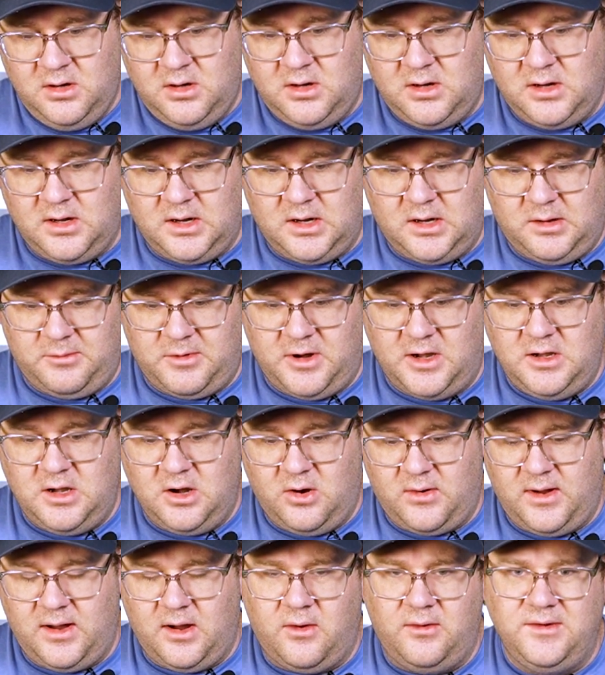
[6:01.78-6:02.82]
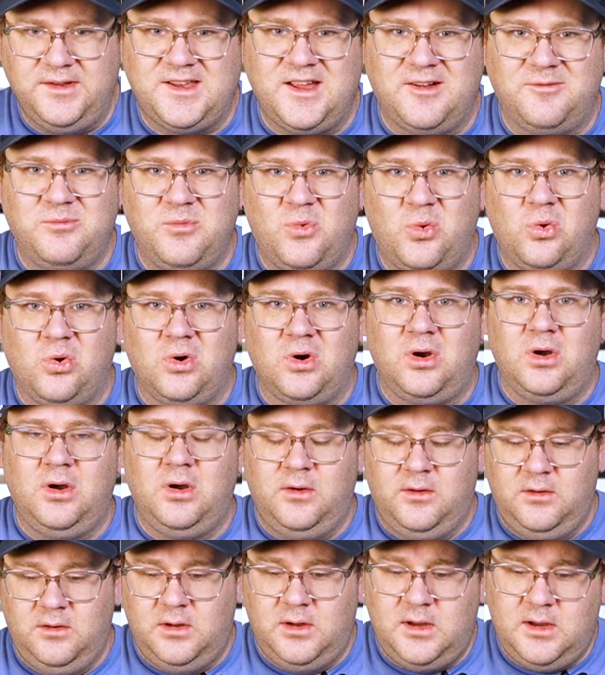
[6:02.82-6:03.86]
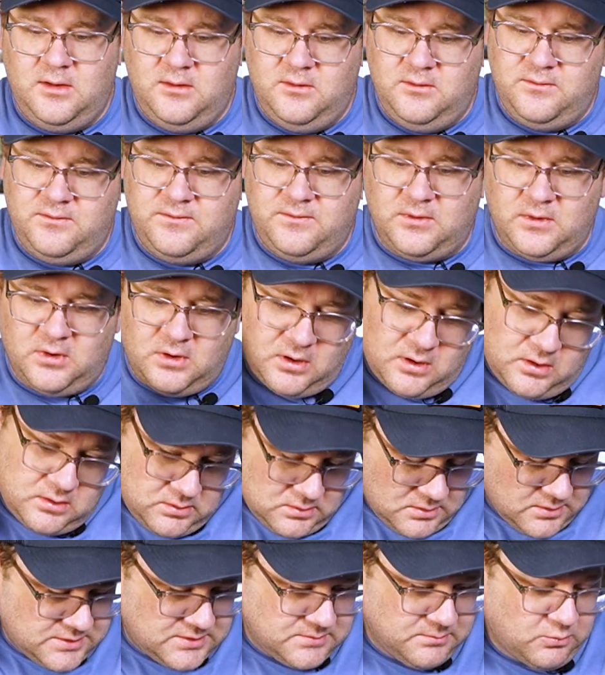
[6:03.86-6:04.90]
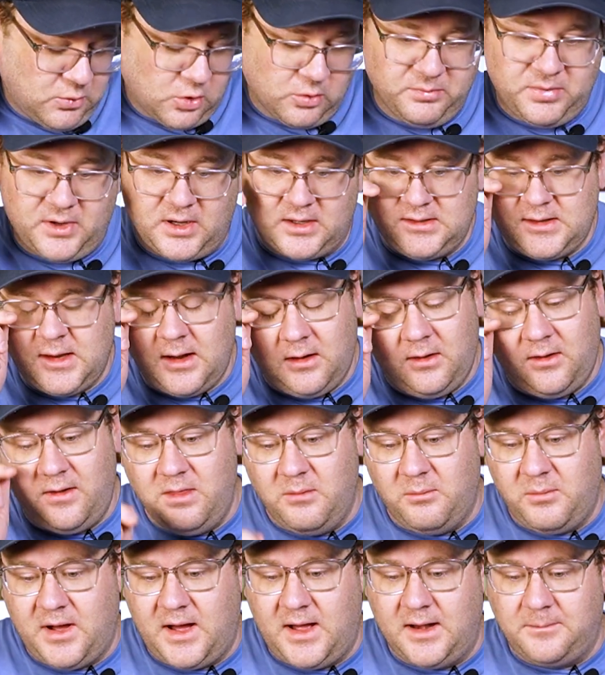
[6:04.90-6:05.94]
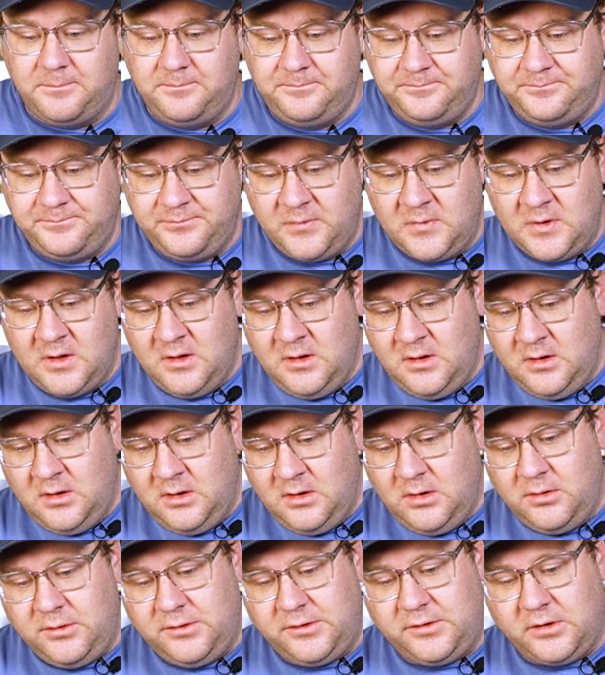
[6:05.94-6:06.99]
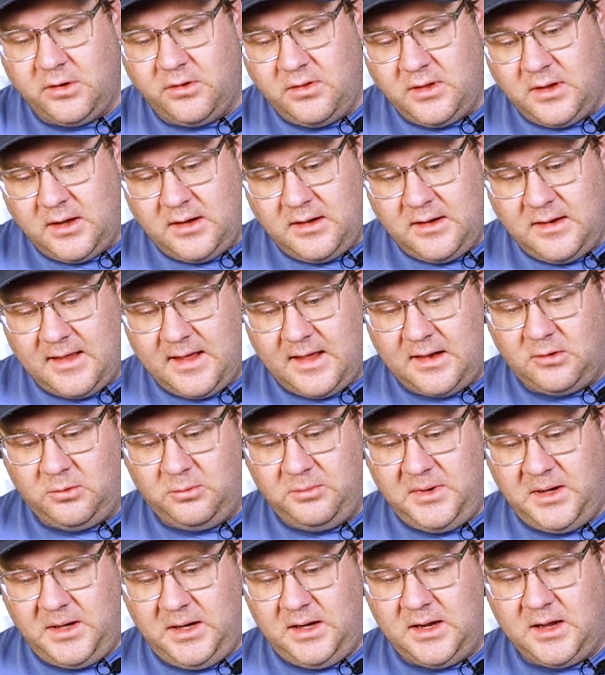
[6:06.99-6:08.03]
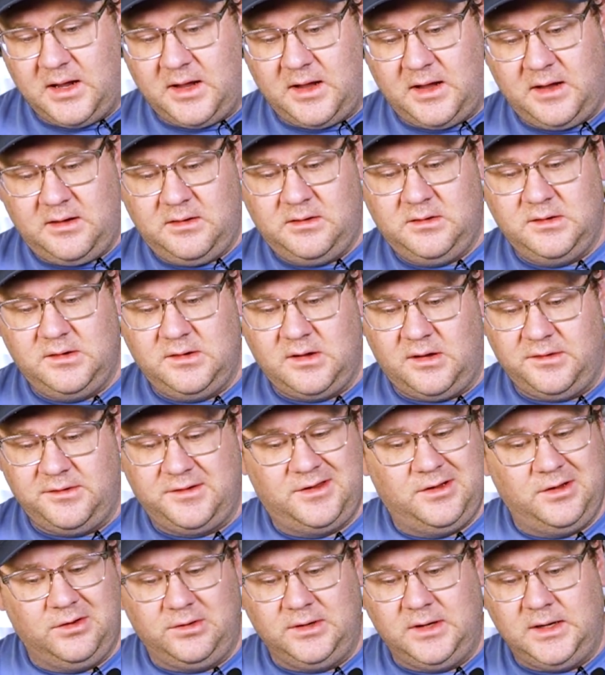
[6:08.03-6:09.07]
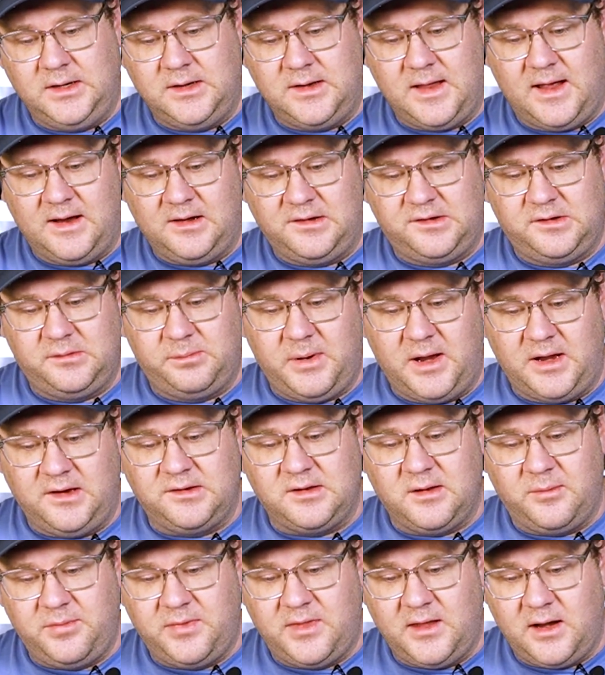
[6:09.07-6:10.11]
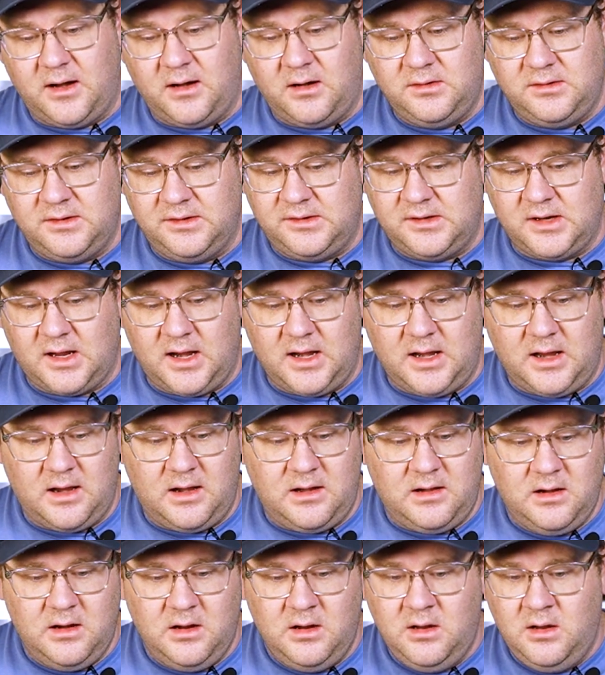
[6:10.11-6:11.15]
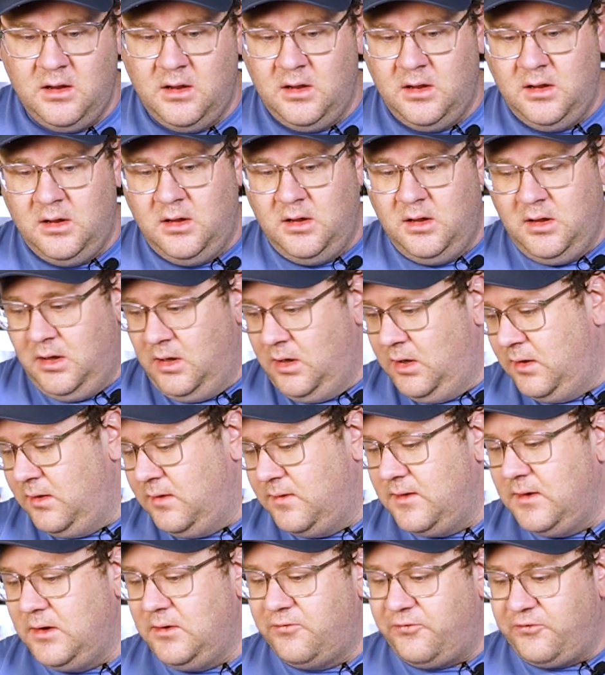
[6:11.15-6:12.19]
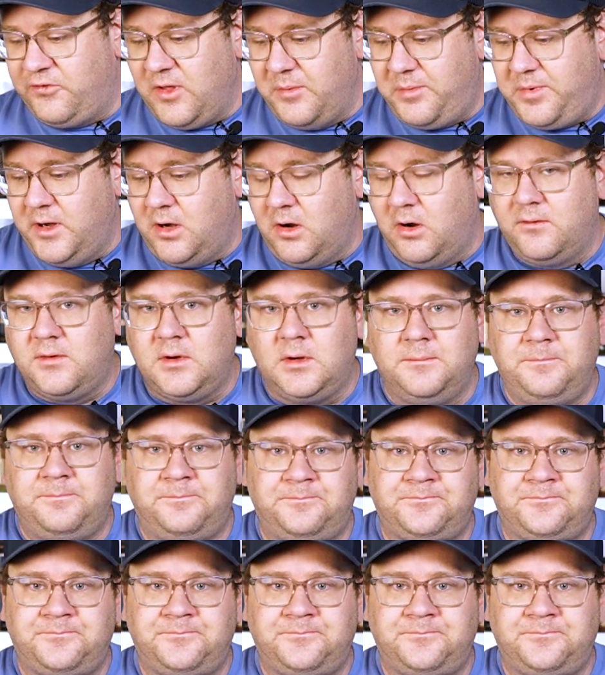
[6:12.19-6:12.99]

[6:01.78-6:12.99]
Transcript: I know I always have more bucktail on the bottom, so then that'll be I'll still need that space up there to tie in. Then you flip it over.